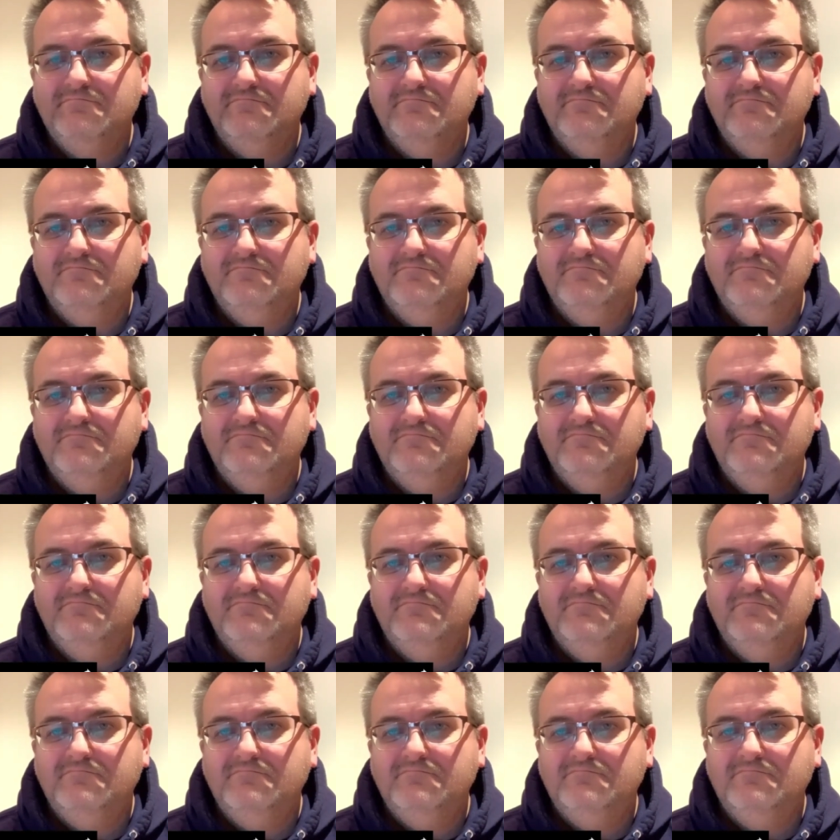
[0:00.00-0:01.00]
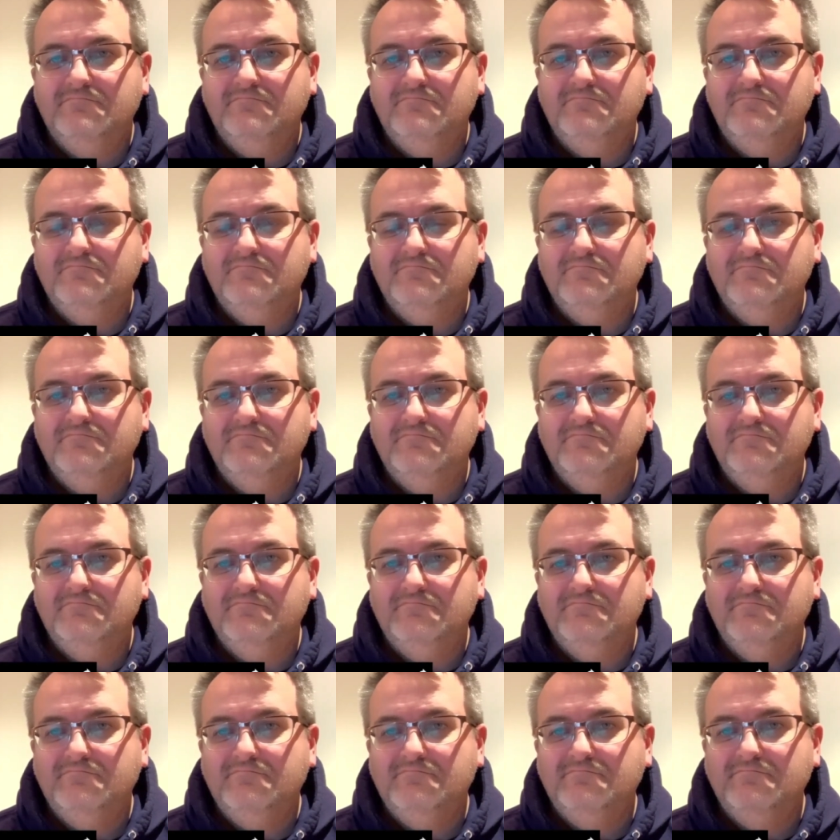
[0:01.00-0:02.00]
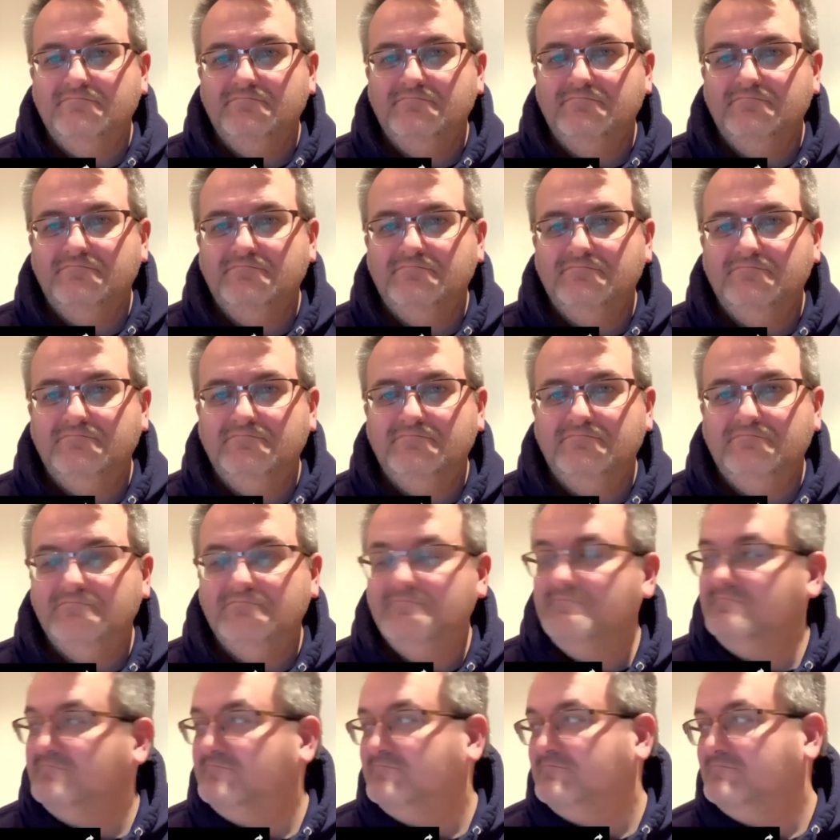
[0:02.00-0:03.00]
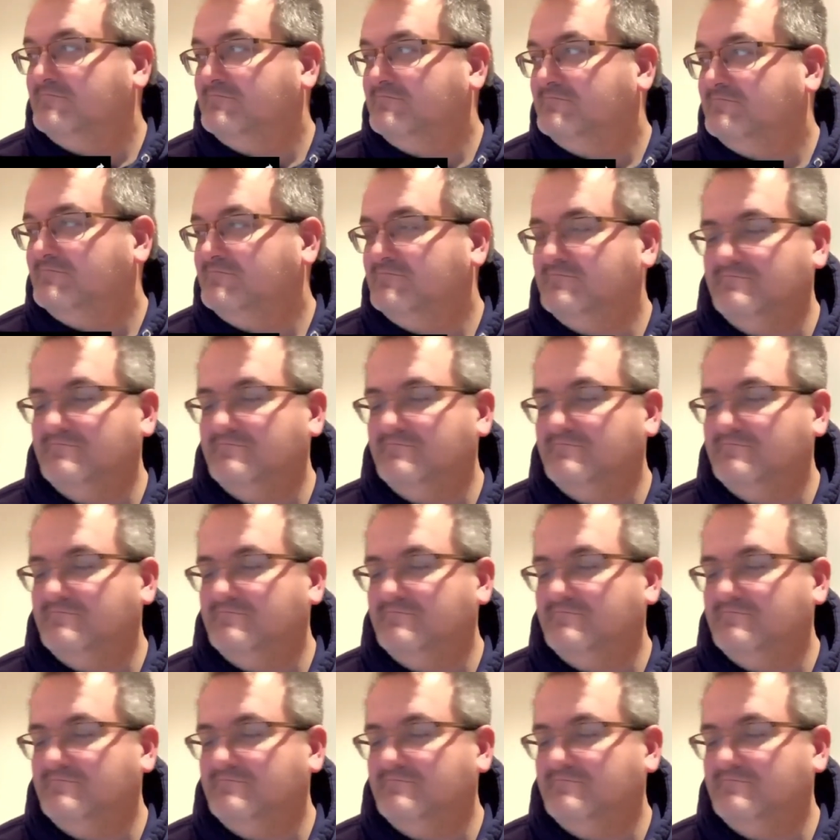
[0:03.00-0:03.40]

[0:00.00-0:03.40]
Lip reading: This person isn't speaking.